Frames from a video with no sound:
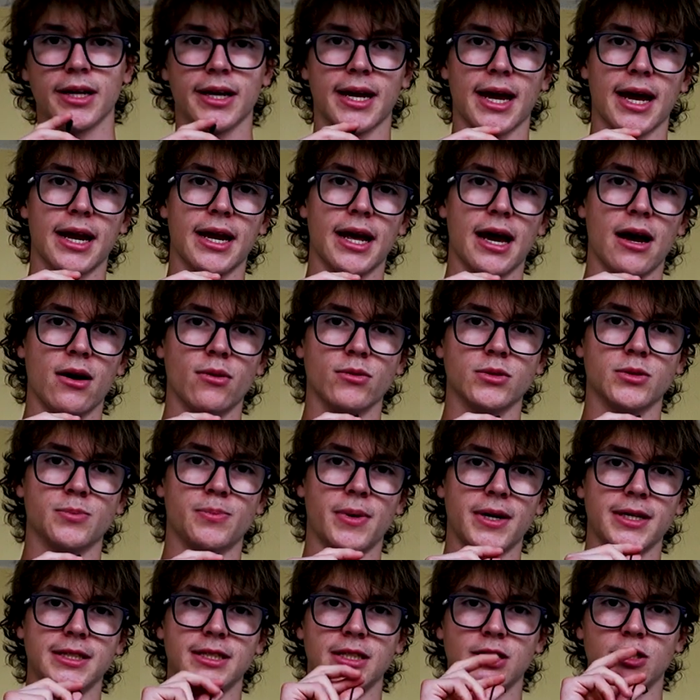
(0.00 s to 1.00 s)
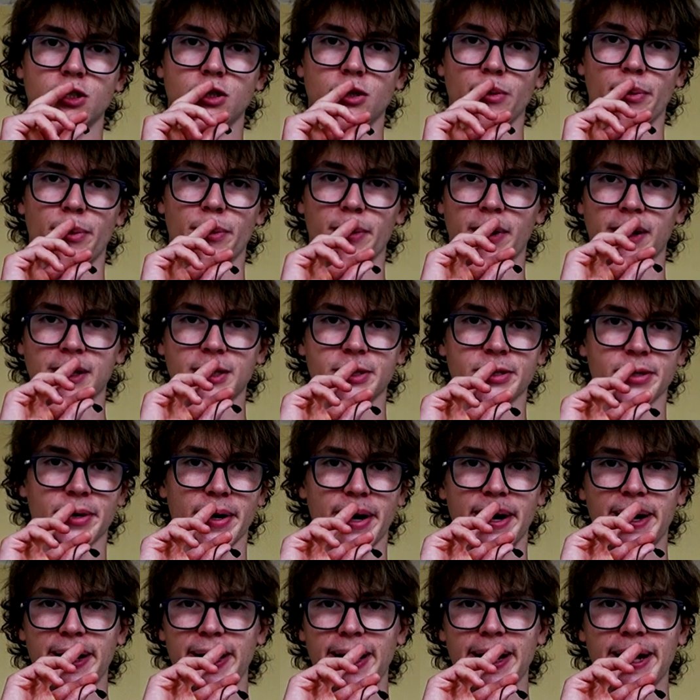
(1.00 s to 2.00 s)
to get at, was basically Superman
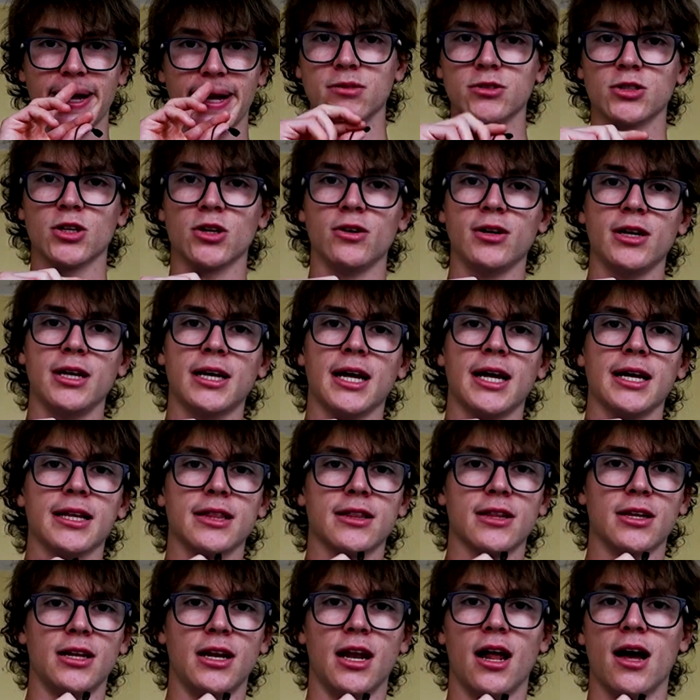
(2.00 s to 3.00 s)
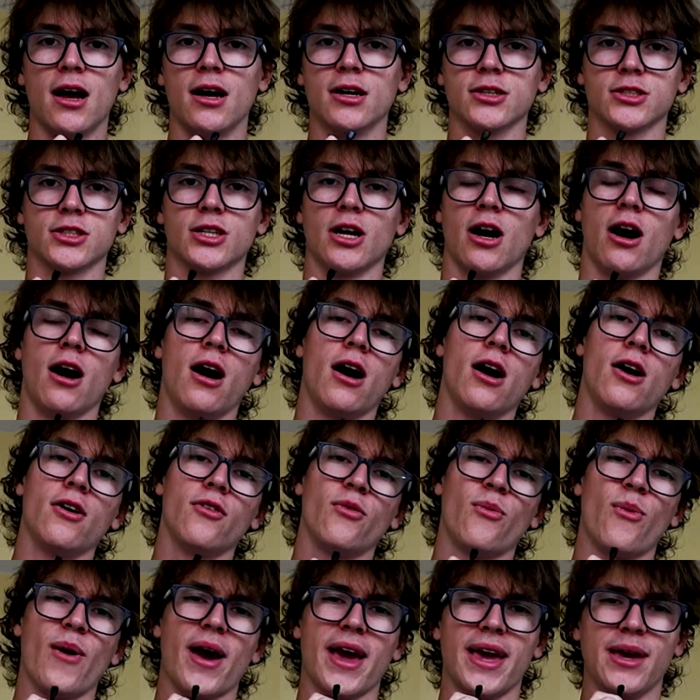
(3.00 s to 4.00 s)
training. It was only like the last
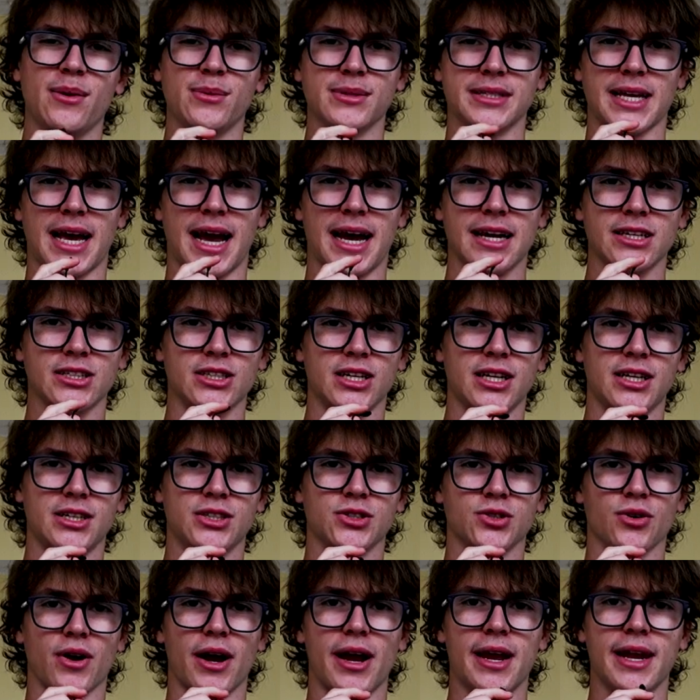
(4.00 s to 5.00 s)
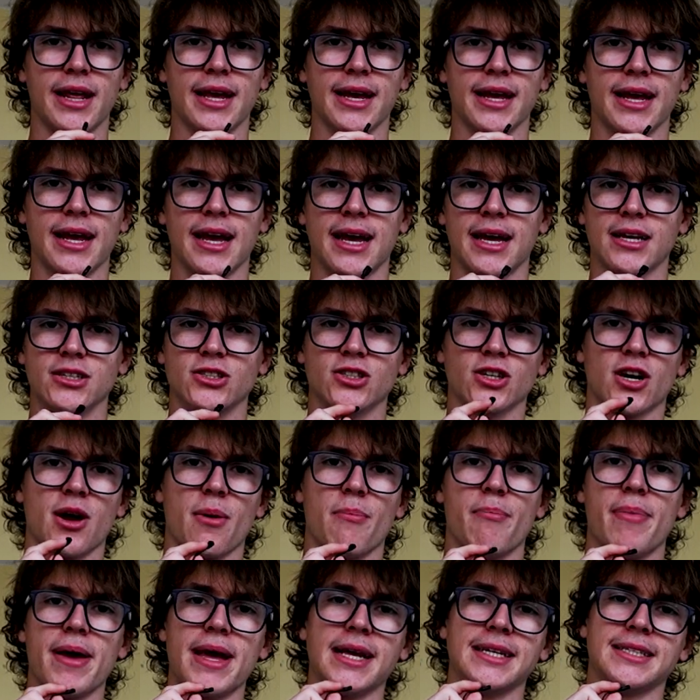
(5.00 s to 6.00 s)
half where he was actually training. It took a
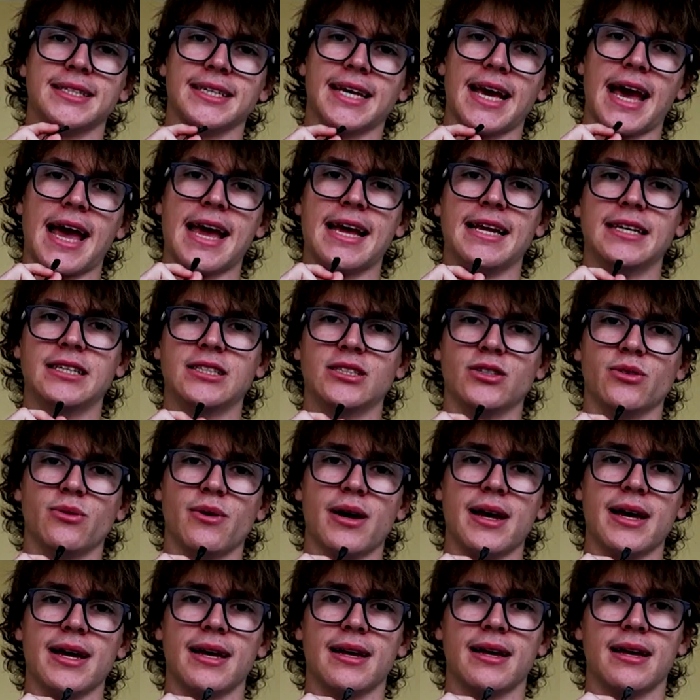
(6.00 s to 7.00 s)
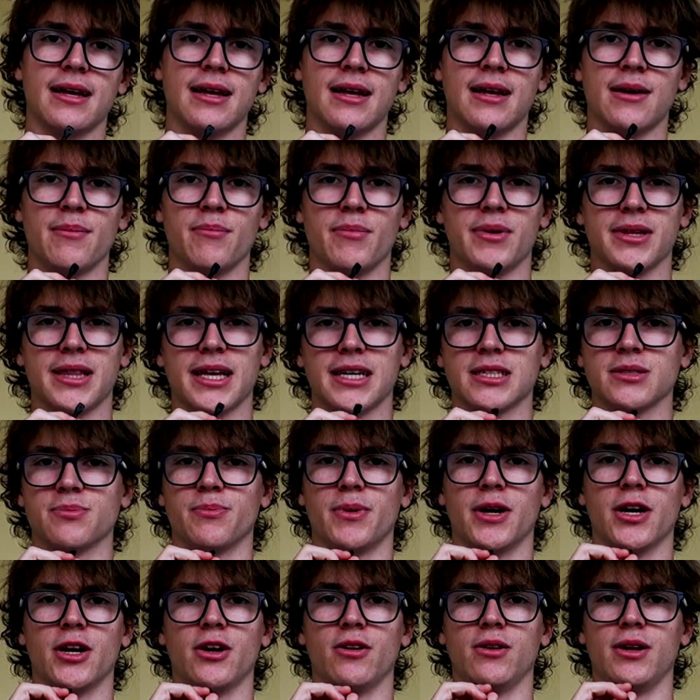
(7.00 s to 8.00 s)
bit to get into it, but that's
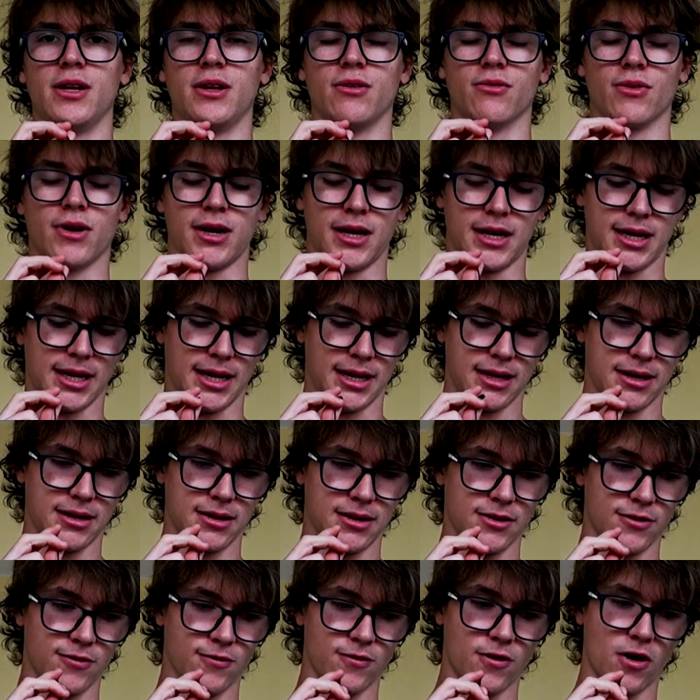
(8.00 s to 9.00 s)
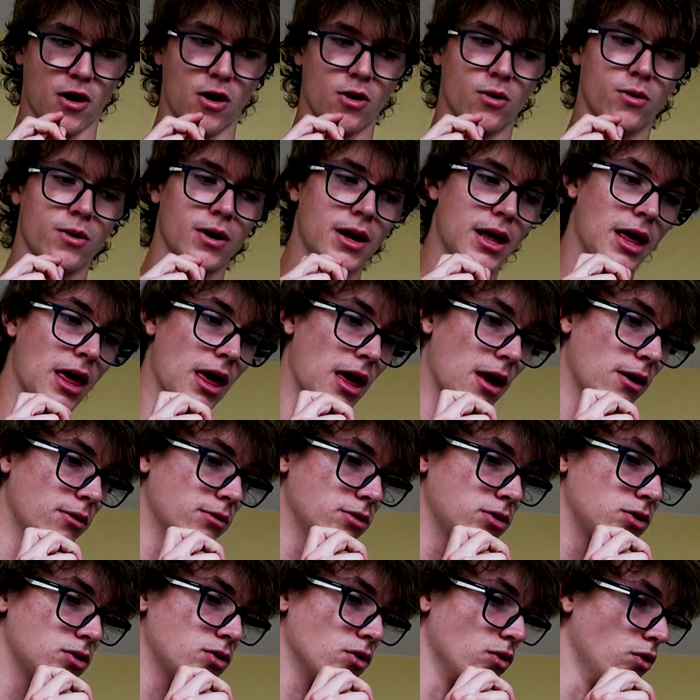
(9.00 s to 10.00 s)
my only really fault. It
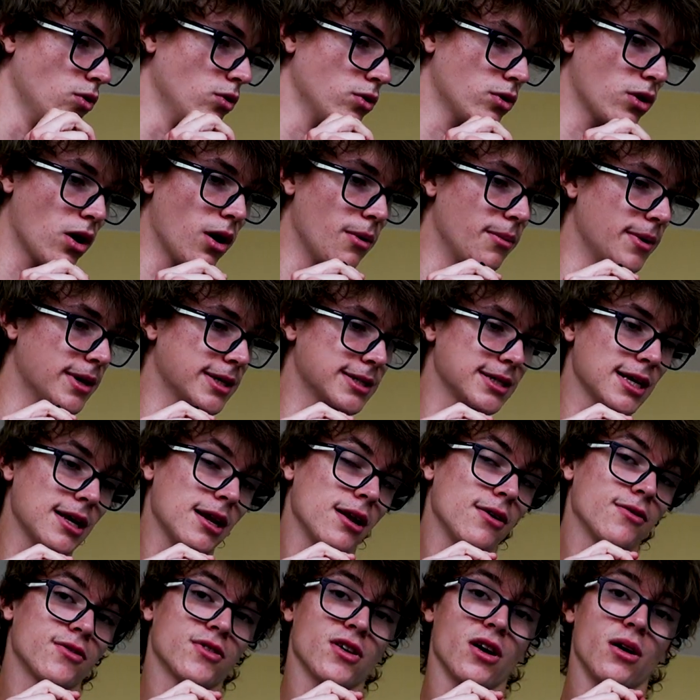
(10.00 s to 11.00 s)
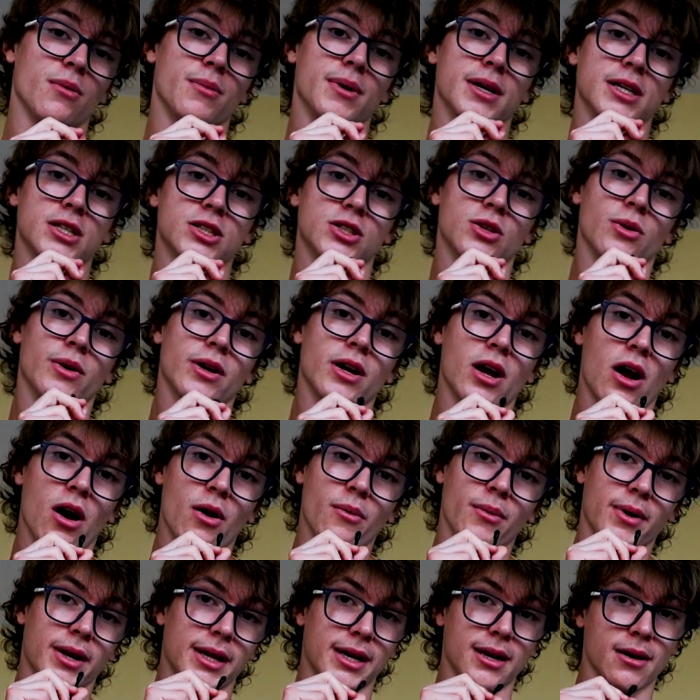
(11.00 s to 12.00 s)
was all comics. I love comics, so I
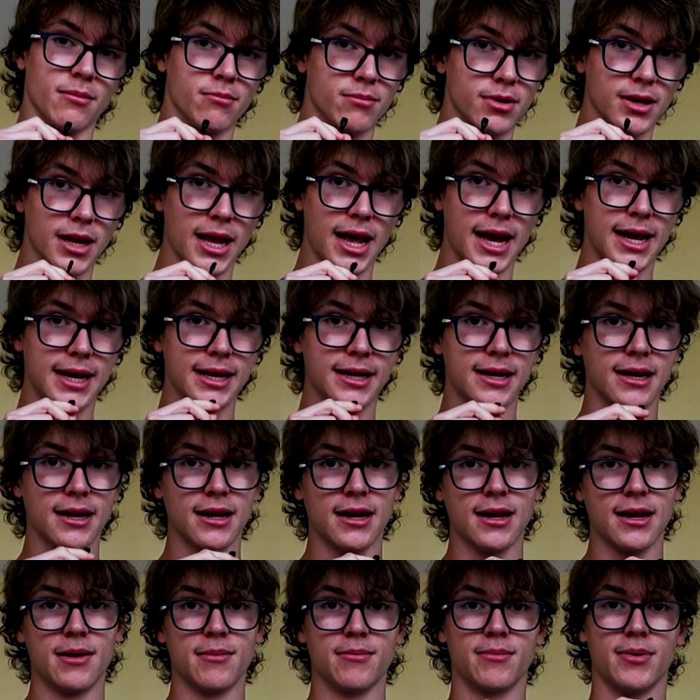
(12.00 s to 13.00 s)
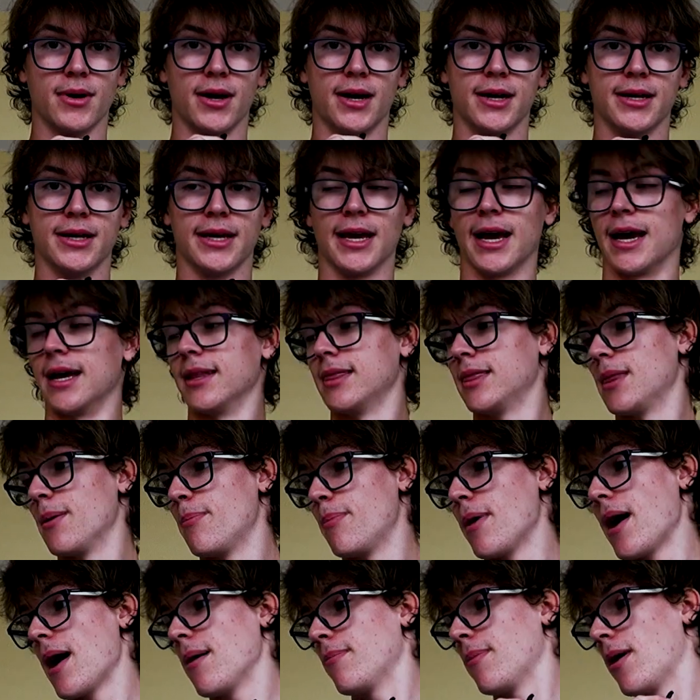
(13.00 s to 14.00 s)
can't really complain. But yeah, the
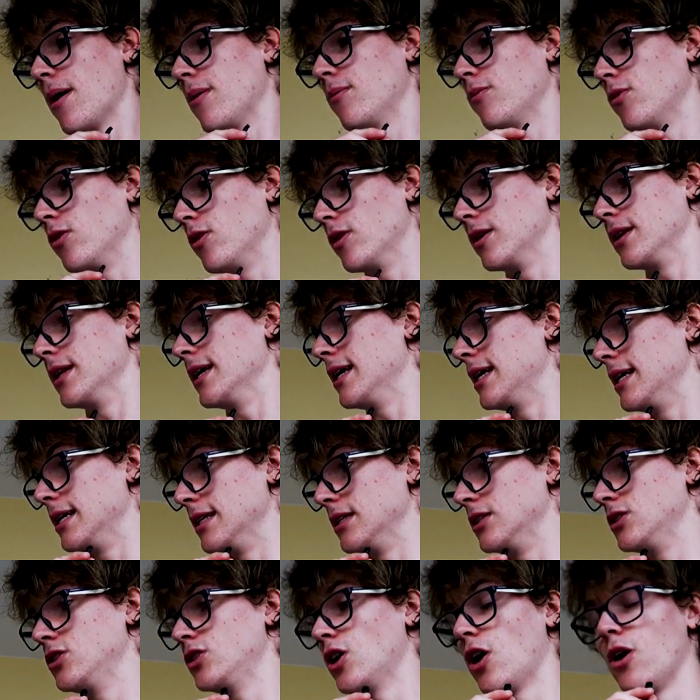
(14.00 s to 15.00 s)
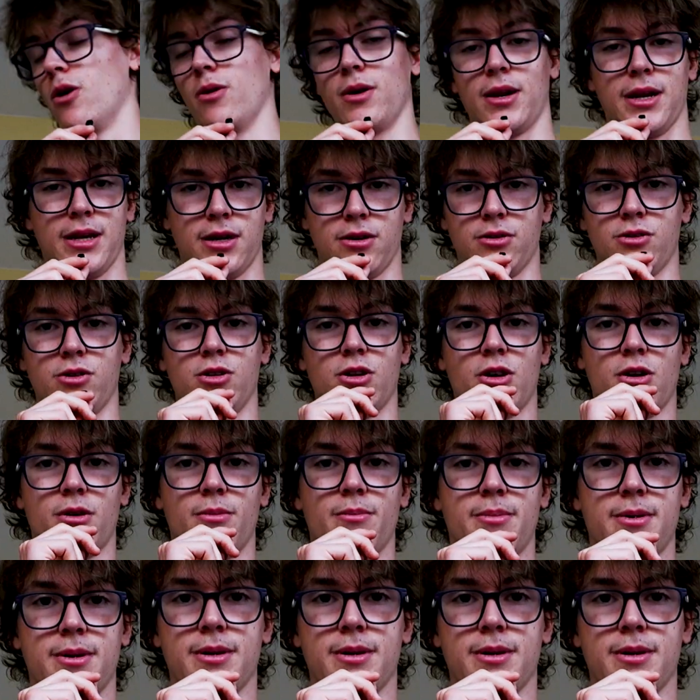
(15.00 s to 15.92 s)
Batman one is totally on top.